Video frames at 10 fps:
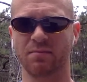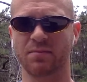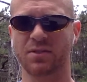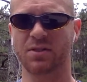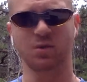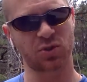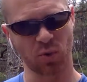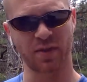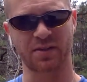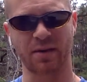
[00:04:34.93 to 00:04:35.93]
Still
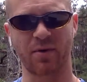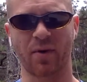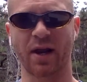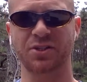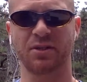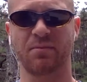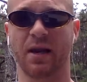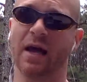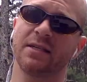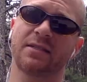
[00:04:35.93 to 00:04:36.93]
sort of the same direction,
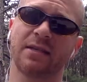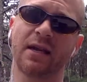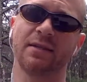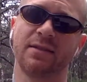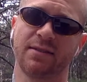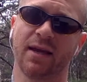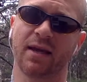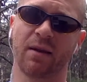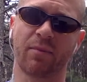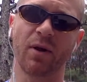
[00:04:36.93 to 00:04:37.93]
but I decided to take
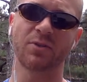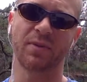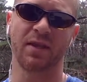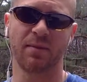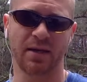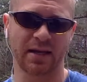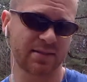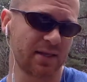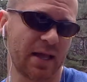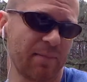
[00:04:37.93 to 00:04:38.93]
an approach with him, and I
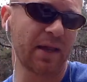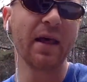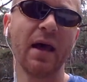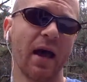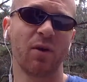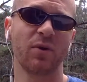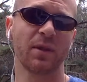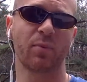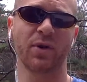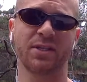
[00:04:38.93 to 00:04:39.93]
said, hey man, I
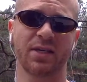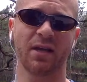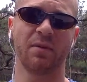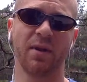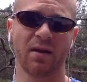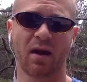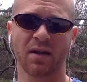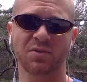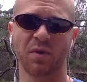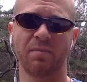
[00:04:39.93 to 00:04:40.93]
really appreciate you being
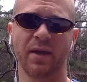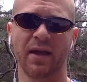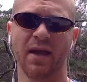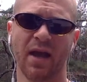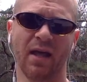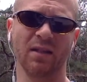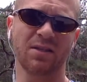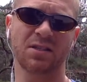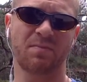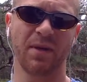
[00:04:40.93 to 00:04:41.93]
honest with me, and
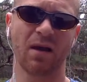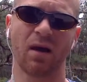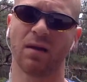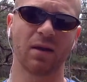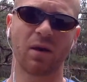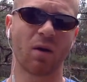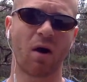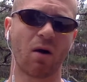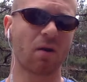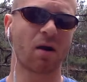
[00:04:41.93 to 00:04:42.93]
let's just be
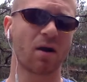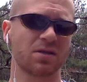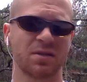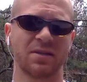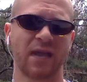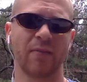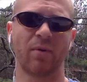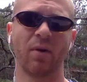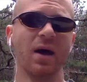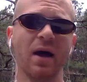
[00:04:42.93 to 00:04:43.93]
all cards on the table.